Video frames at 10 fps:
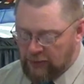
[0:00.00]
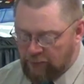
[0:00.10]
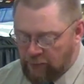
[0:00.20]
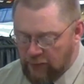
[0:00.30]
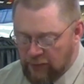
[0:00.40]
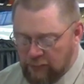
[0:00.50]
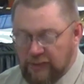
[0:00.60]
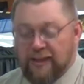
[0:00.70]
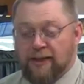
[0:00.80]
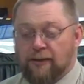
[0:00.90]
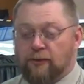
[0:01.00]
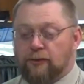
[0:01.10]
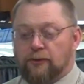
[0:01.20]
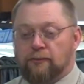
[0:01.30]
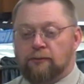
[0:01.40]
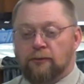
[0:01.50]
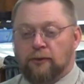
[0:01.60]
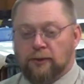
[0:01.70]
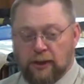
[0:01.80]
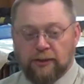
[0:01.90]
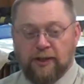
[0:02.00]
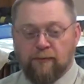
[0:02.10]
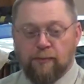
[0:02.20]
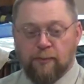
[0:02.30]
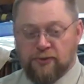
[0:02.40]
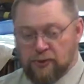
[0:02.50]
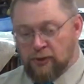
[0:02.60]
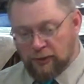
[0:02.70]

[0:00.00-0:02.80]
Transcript: convert and be healed. God gave him mission.